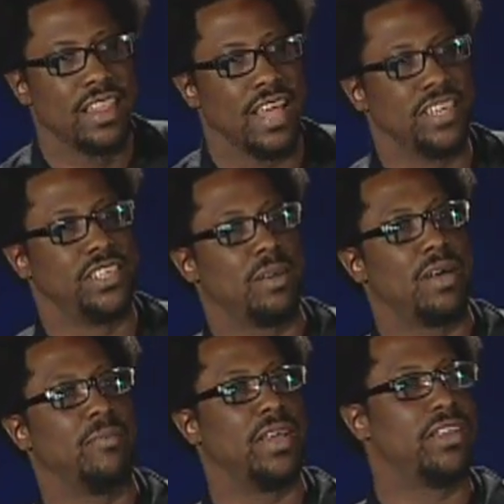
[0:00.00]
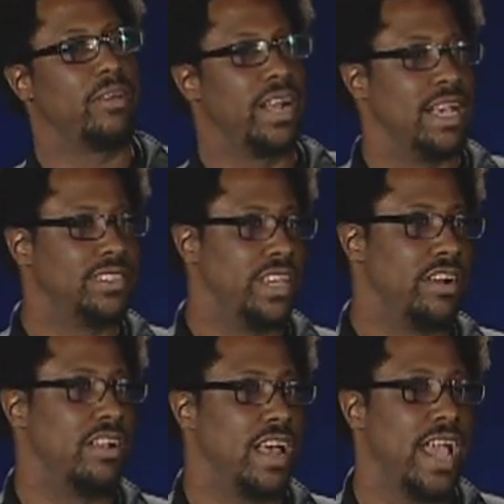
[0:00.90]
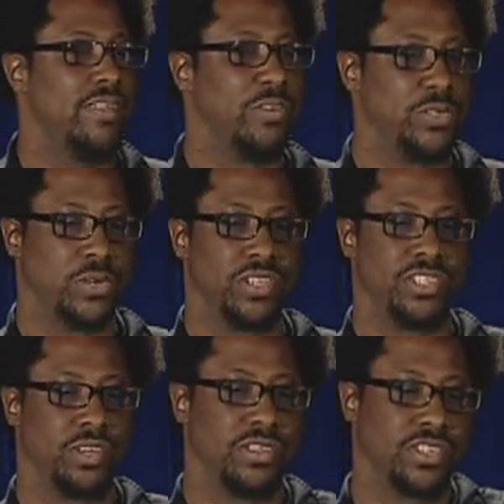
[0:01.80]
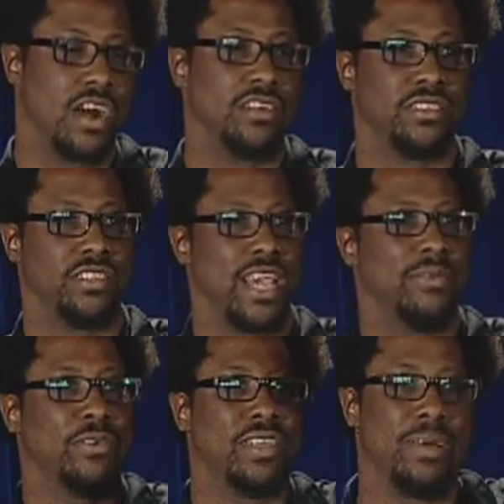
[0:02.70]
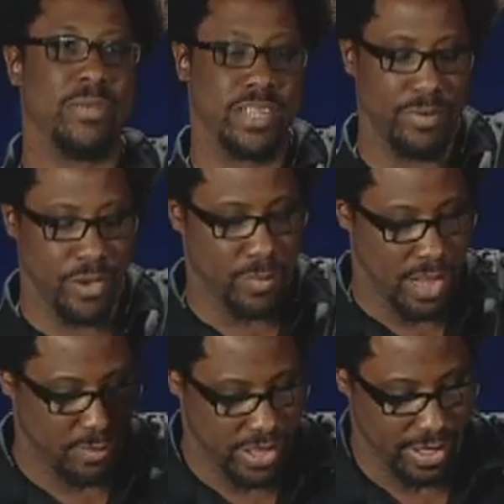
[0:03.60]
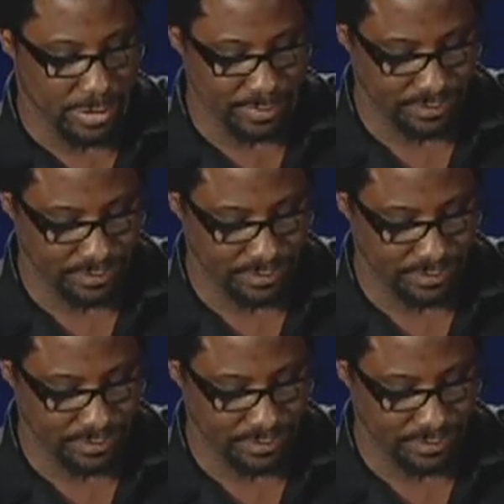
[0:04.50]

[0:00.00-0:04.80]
Ladies and gentlemen, I'll be at the Greenhouse Theater tonight. If you enjoyed the show, there's cards on the table. I've been W. Kamau Bell.